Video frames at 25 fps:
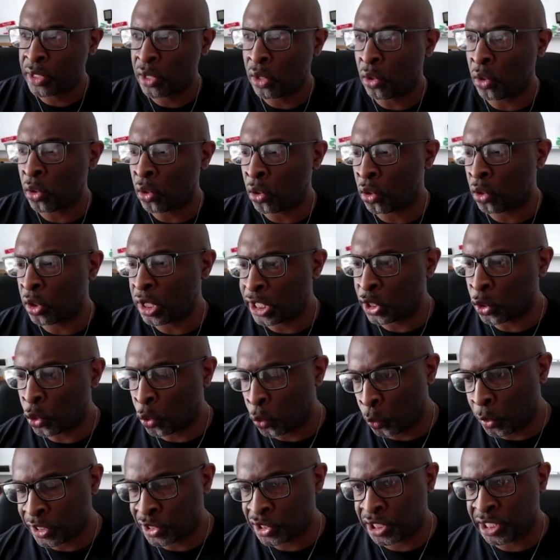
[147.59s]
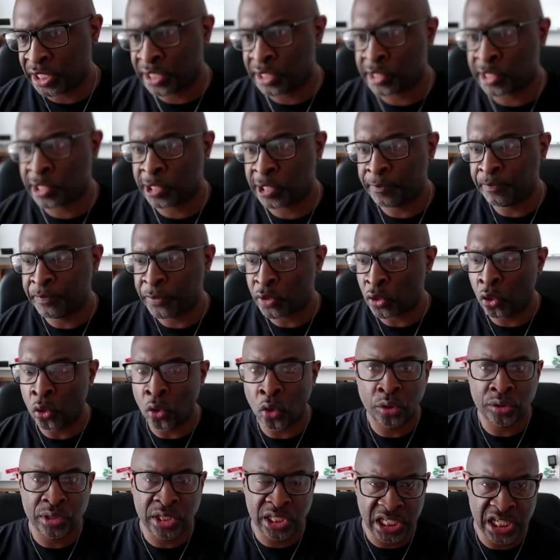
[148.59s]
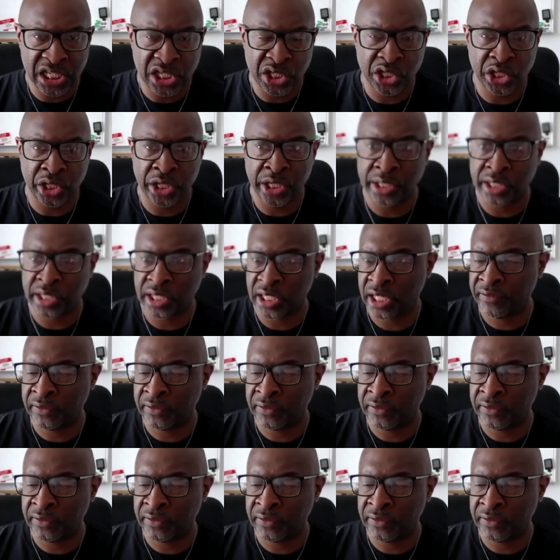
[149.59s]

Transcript: or little widgets or t-shirts,